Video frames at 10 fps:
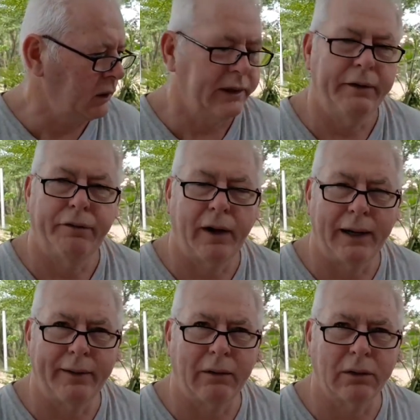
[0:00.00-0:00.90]
say,
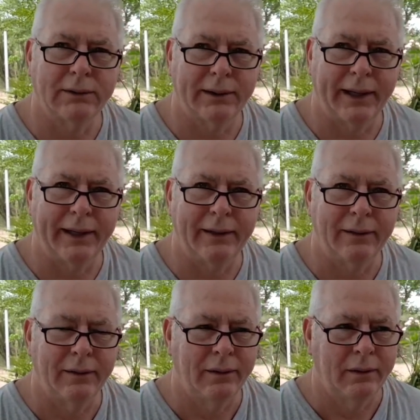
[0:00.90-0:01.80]
5 hours a day,
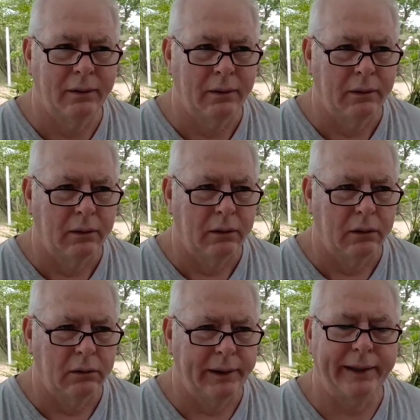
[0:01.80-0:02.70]

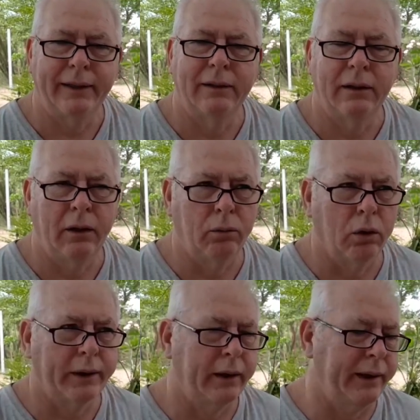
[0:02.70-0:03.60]
working
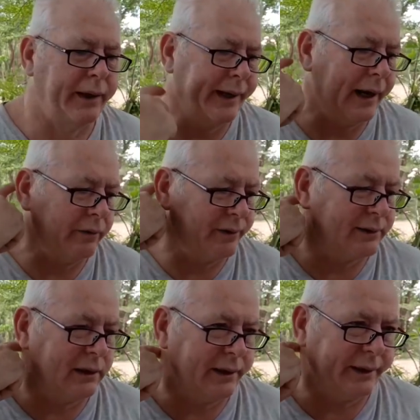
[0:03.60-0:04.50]
in a care
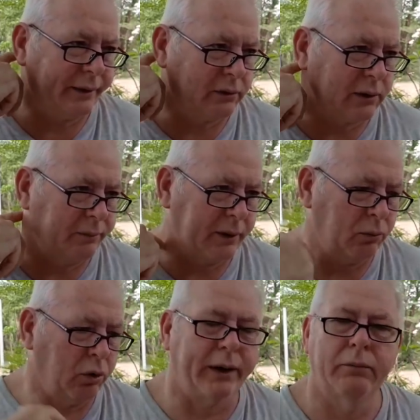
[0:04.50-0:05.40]
facility or
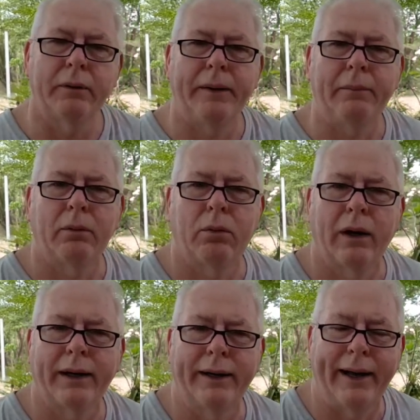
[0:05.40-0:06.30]
something, working with people
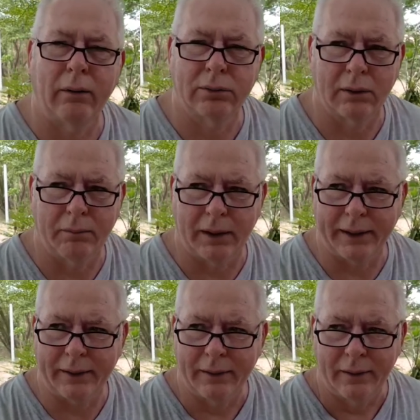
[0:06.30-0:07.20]
where I could help
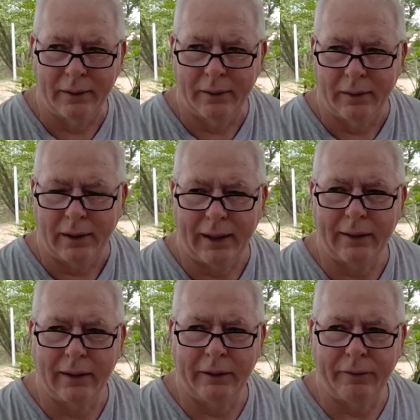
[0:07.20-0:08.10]
somebody.
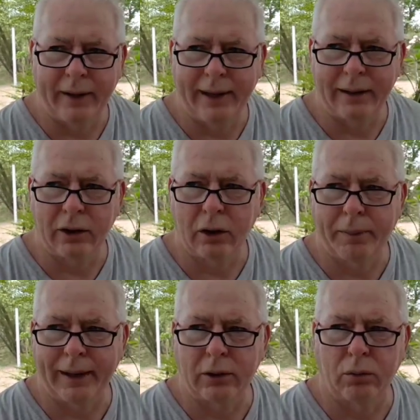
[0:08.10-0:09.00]
If I had to go
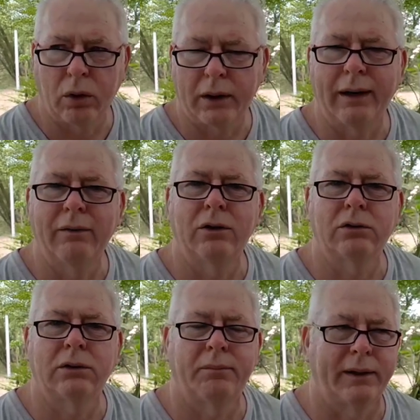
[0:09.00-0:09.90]
back to work, I would do
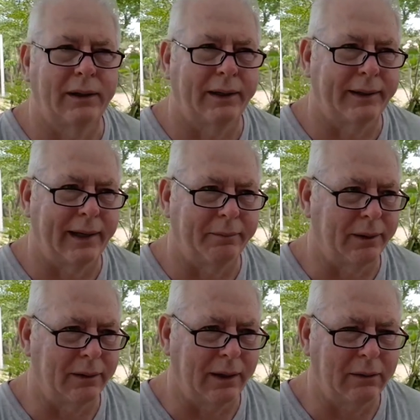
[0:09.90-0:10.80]
something like that.
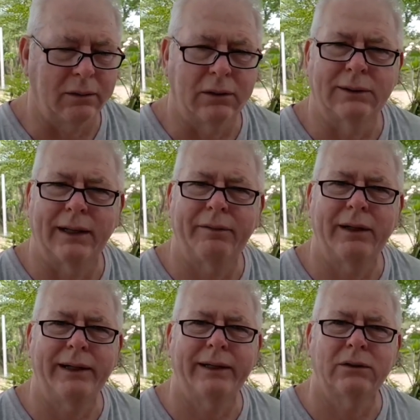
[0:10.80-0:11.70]
But to
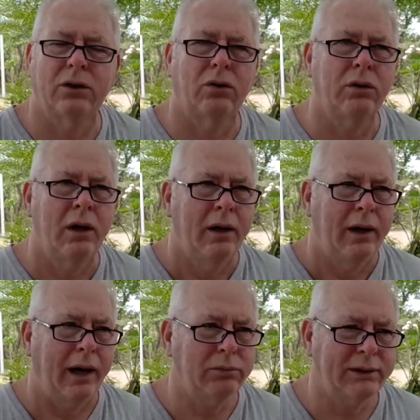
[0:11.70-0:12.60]
70 years old,
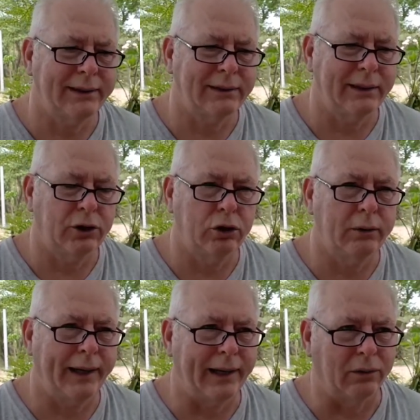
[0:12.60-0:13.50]
I'm 62
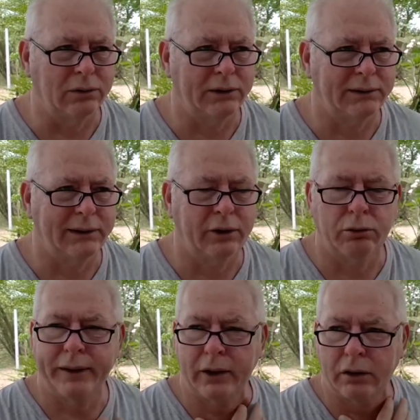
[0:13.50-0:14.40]
now,
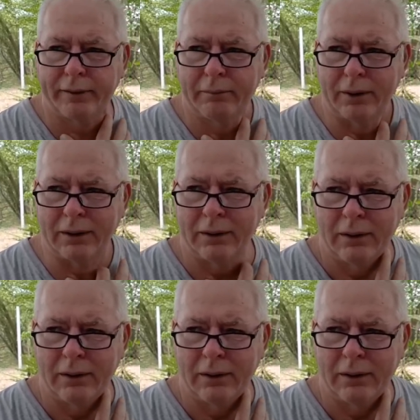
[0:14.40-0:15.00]
63 in November.